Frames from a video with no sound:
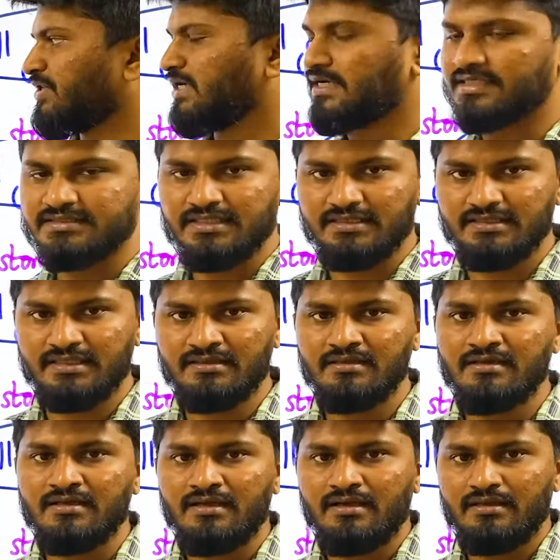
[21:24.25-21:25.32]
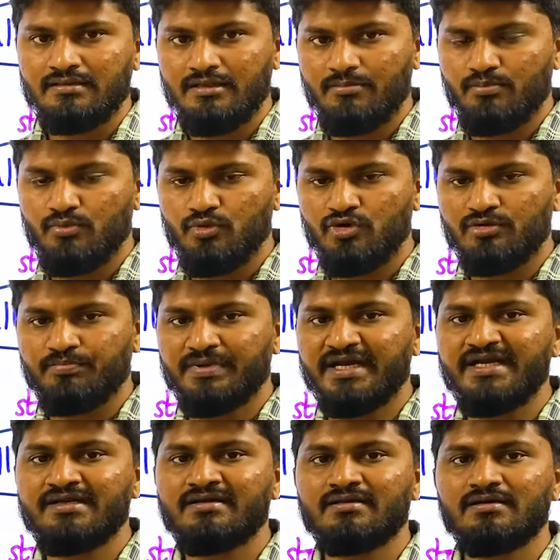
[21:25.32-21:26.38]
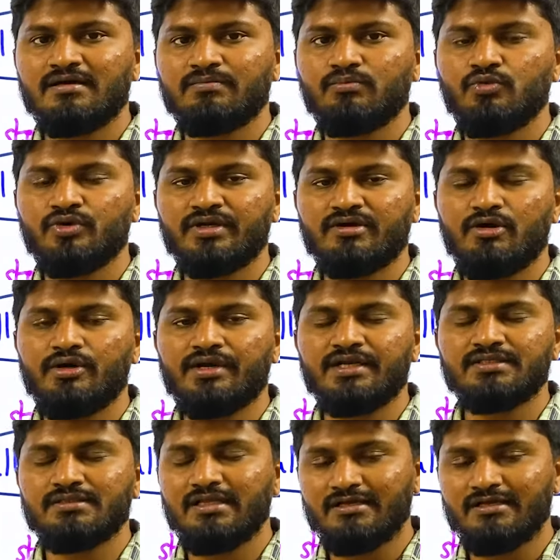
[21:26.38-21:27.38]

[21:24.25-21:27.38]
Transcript: It is said that the more brighter or more contrast,